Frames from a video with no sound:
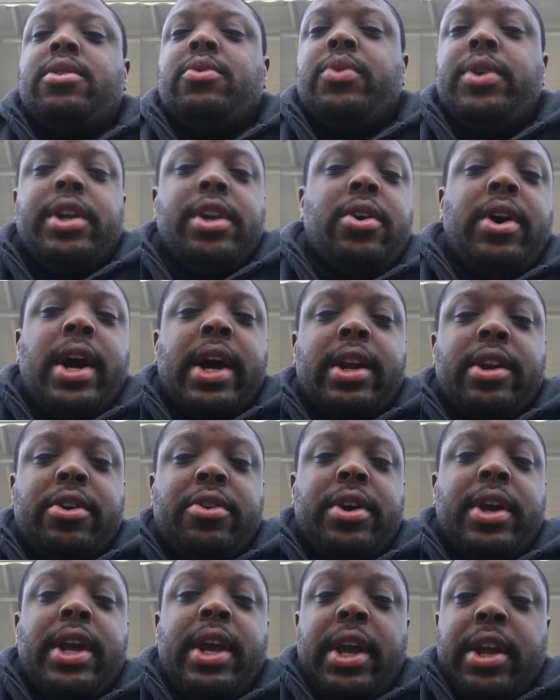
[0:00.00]
We know how to
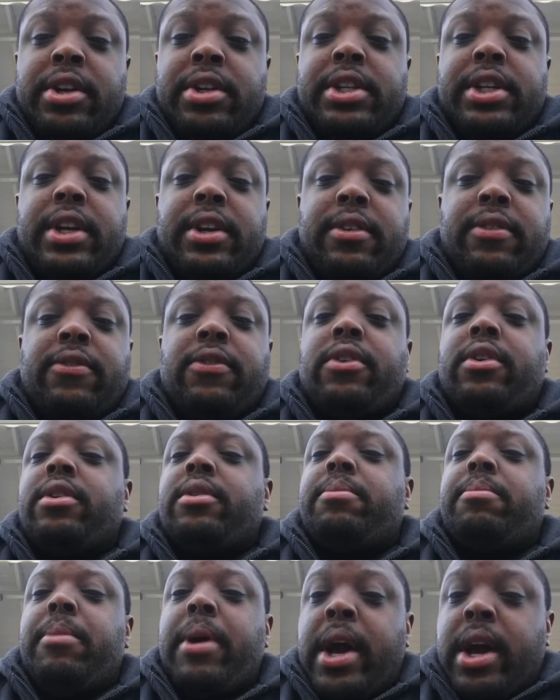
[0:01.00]
create energy
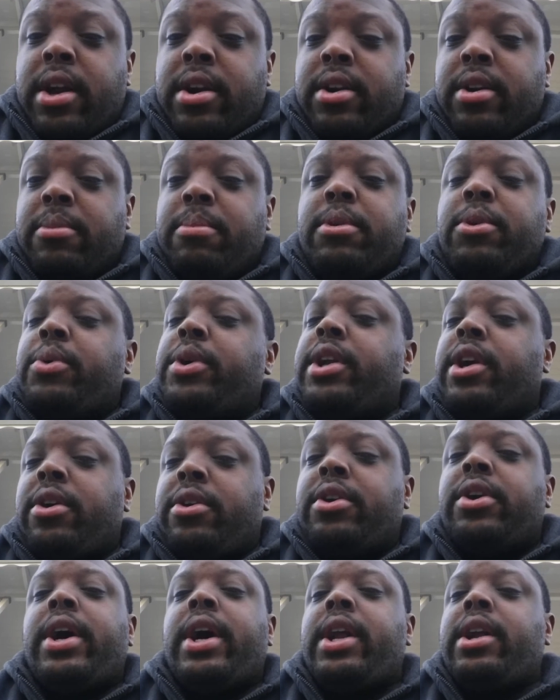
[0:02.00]
from matter, but we
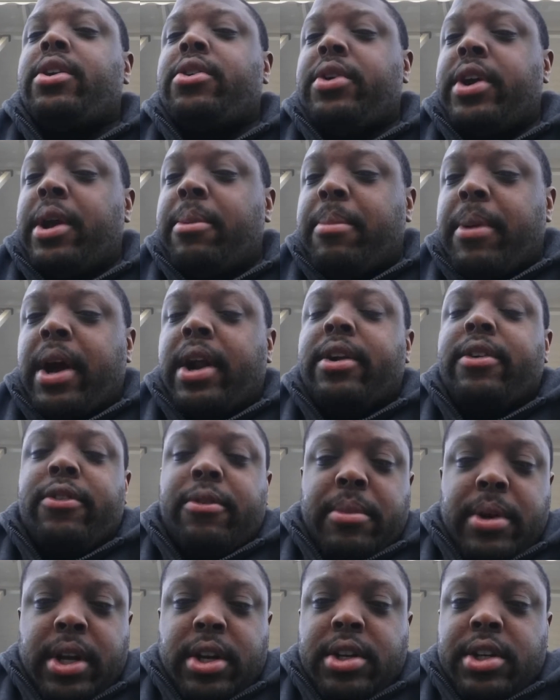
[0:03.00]
don't know how to create matter
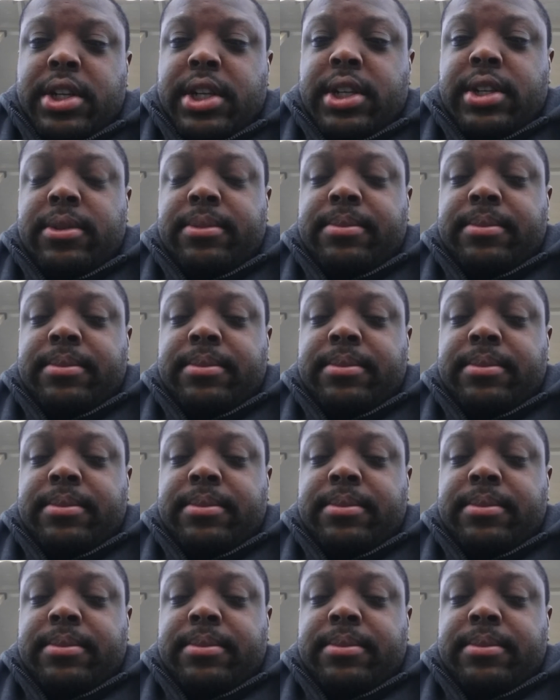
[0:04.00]
from energy.